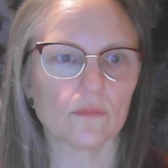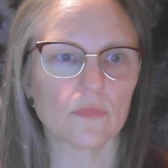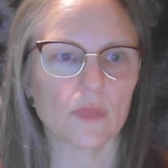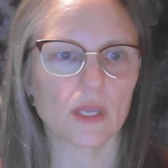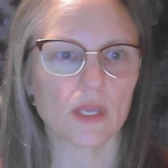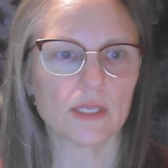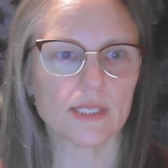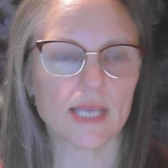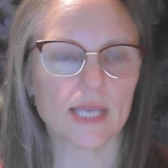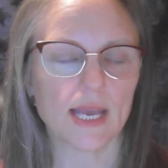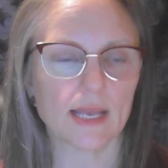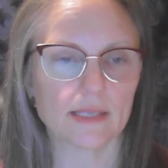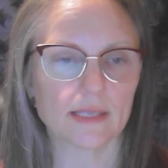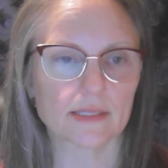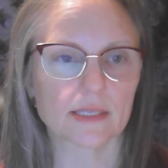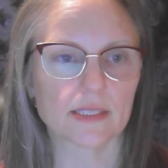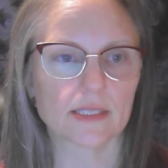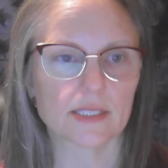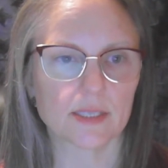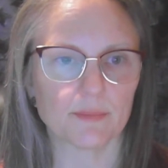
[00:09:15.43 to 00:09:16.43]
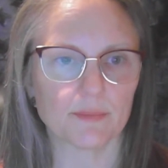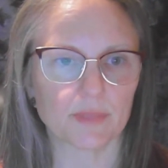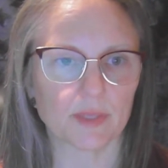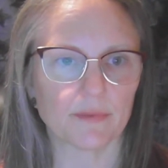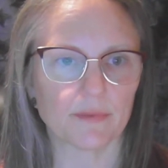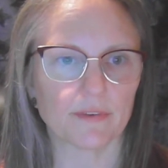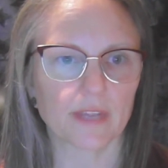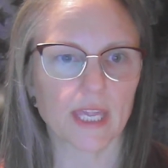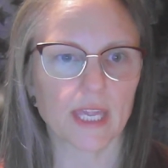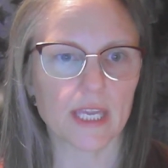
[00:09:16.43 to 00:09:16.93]
Task
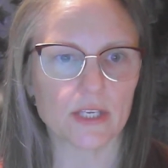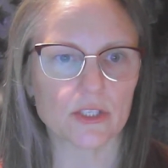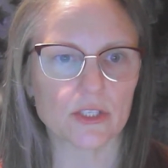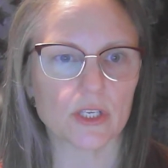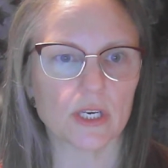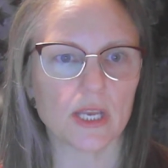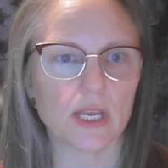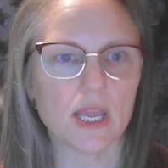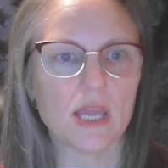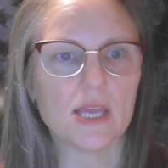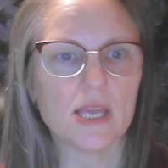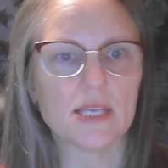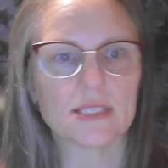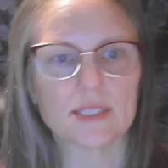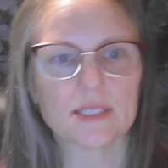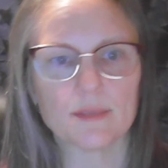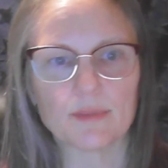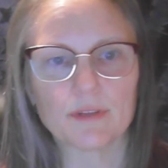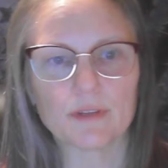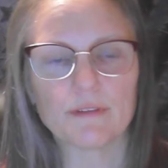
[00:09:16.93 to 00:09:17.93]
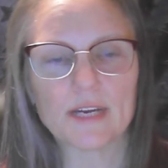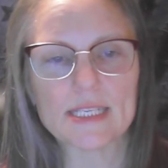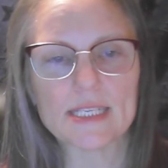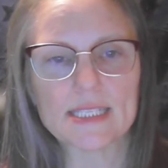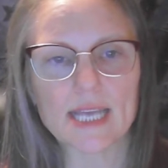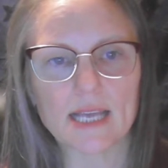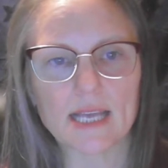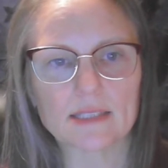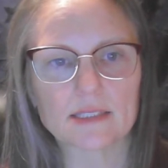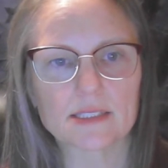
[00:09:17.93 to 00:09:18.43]
simplification. Simplify
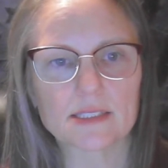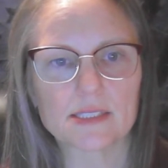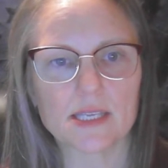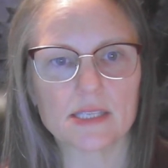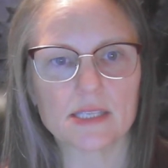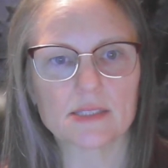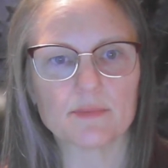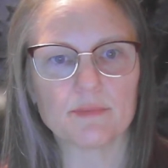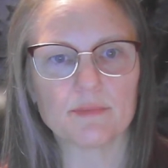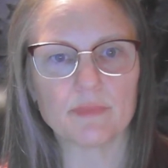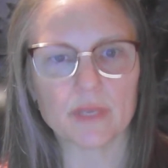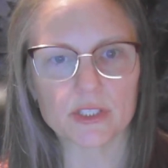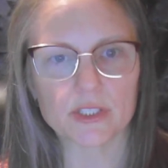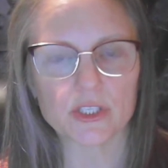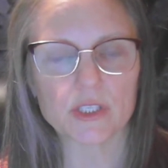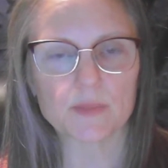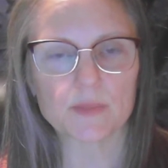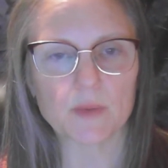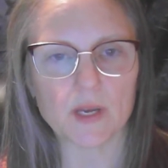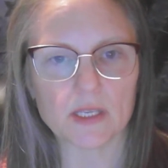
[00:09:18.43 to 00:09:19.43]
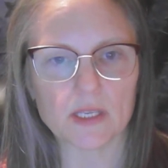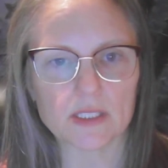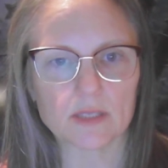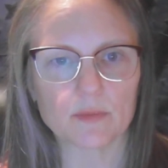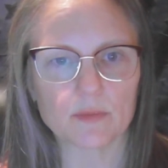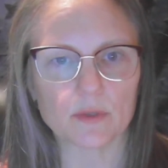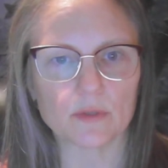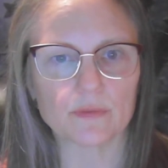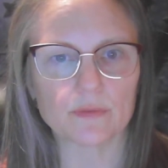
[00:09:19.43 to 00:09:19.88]
tasks as much as possible.